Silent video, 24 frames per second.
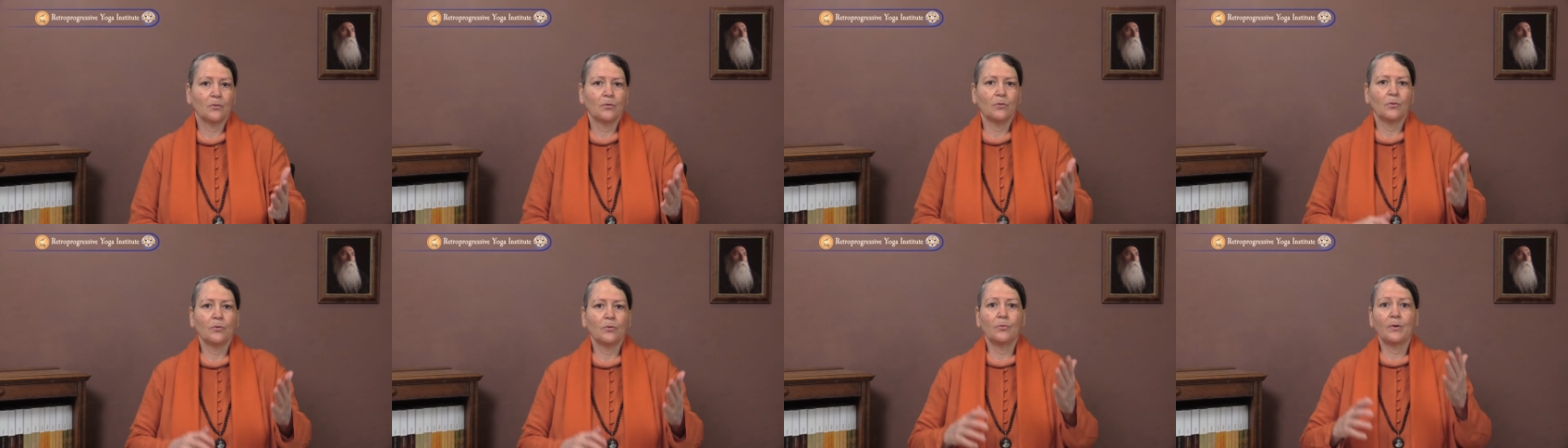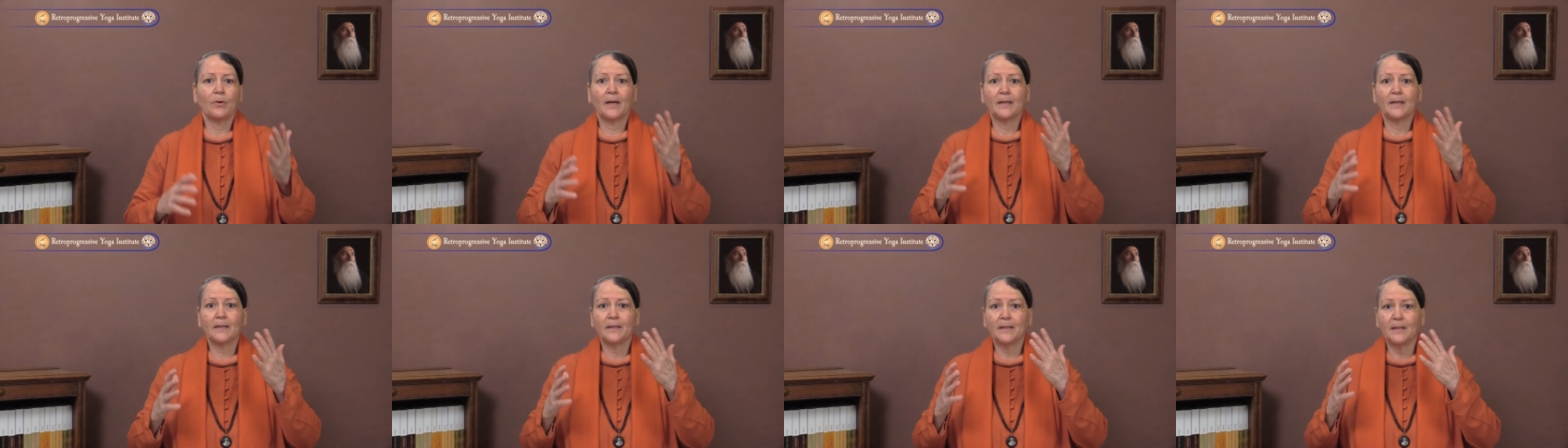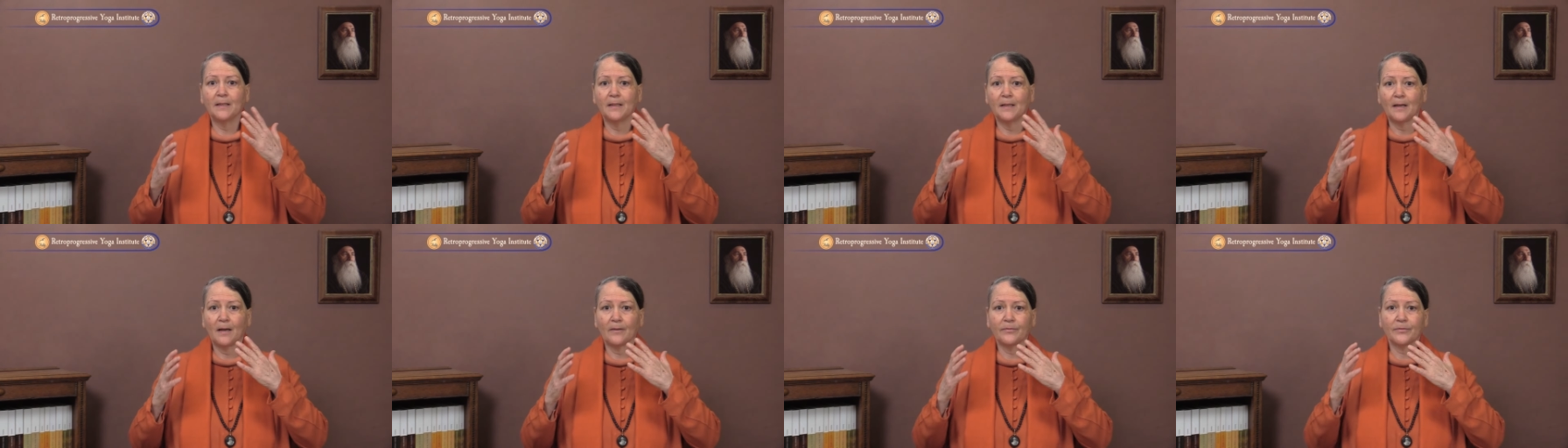or
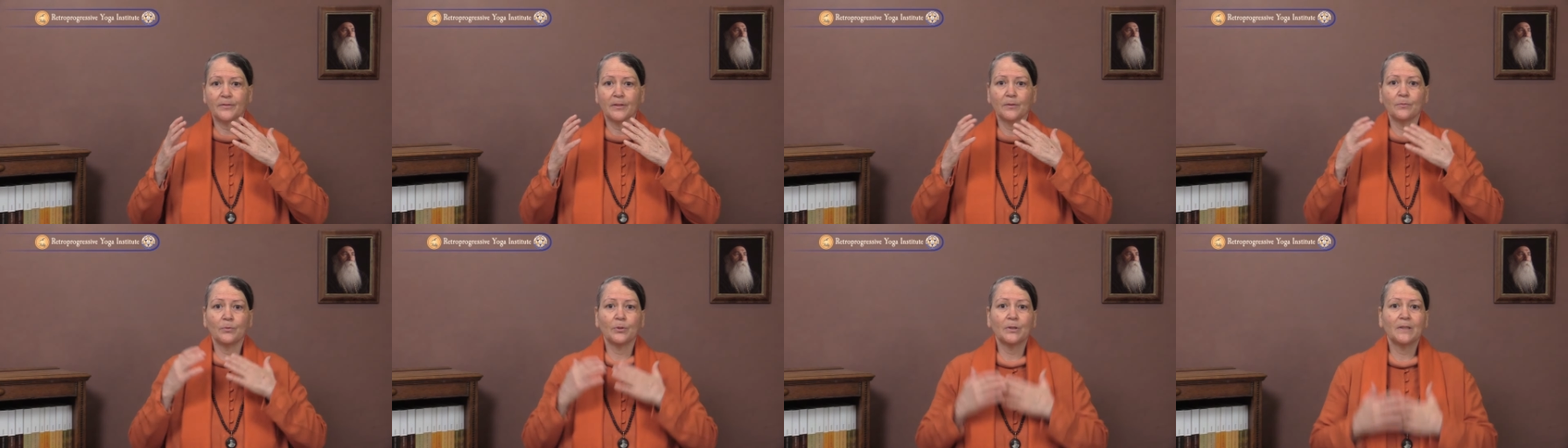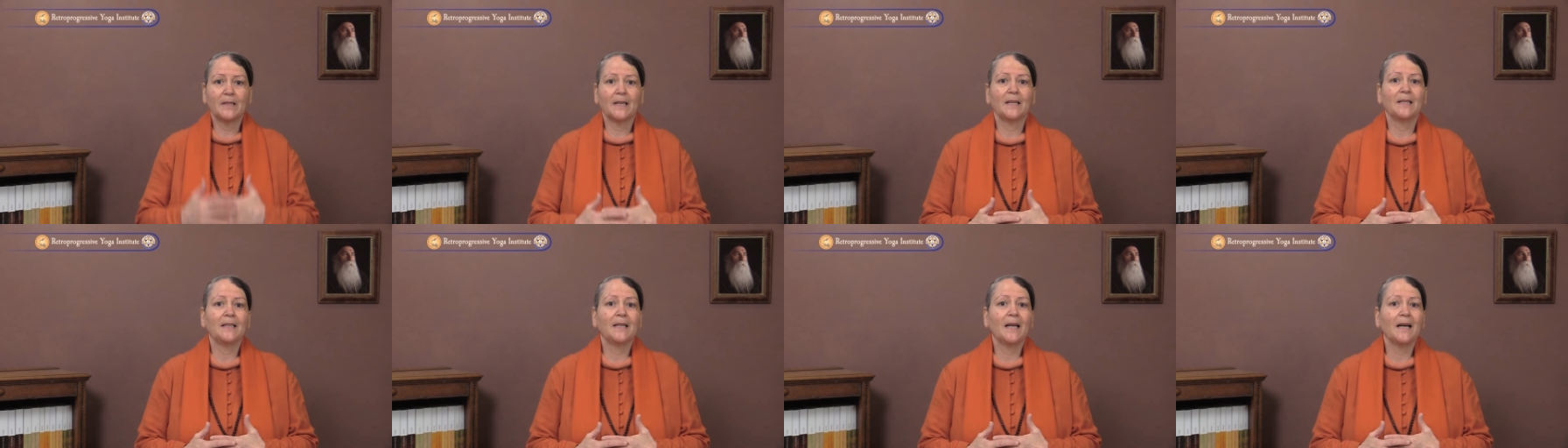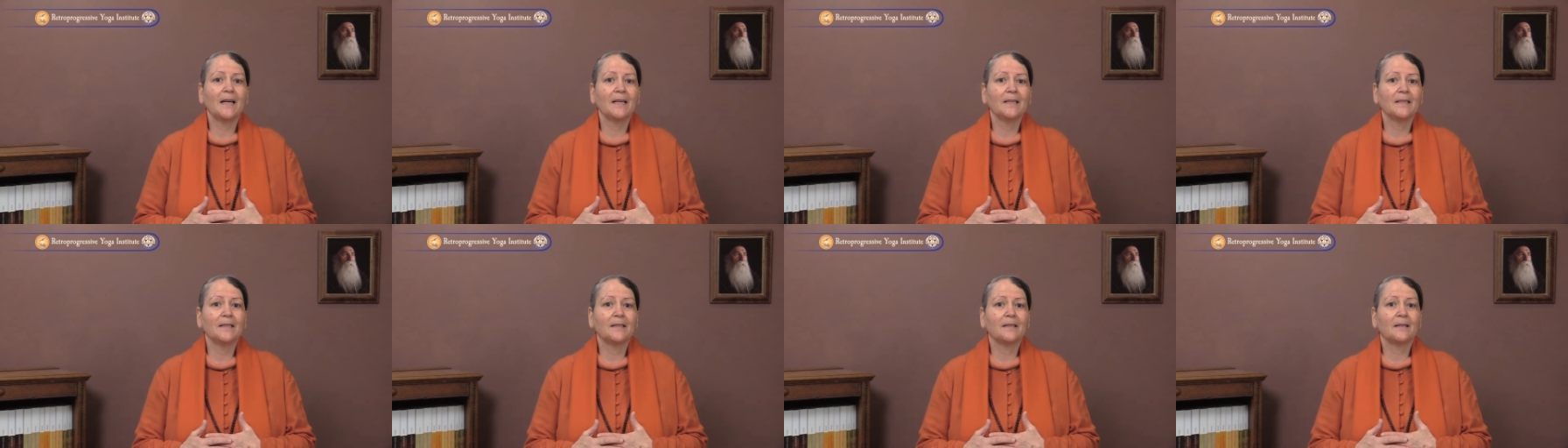running after what they
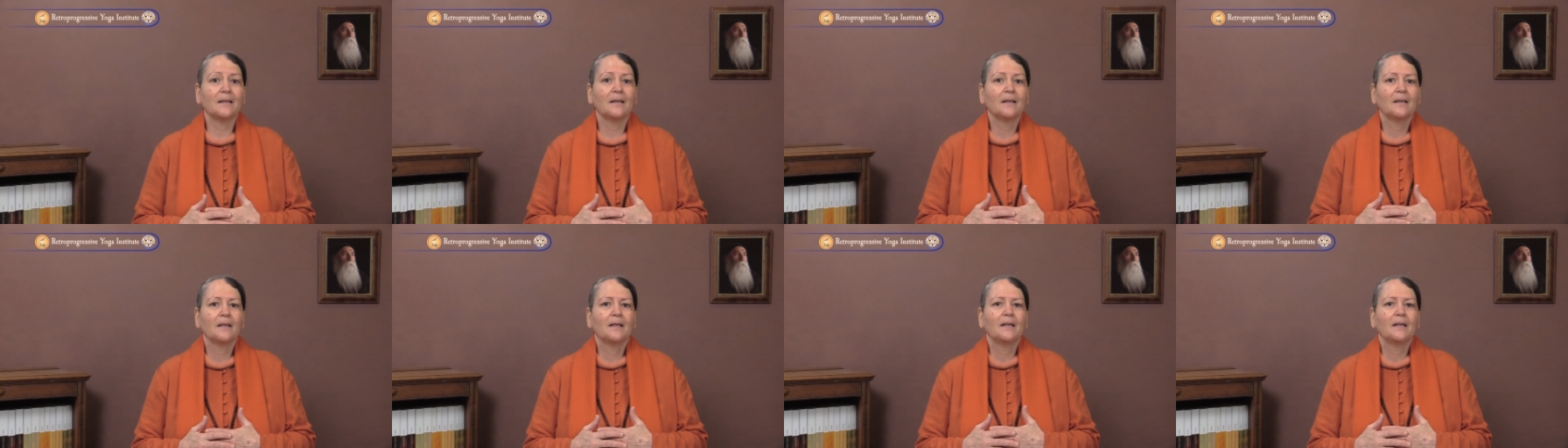like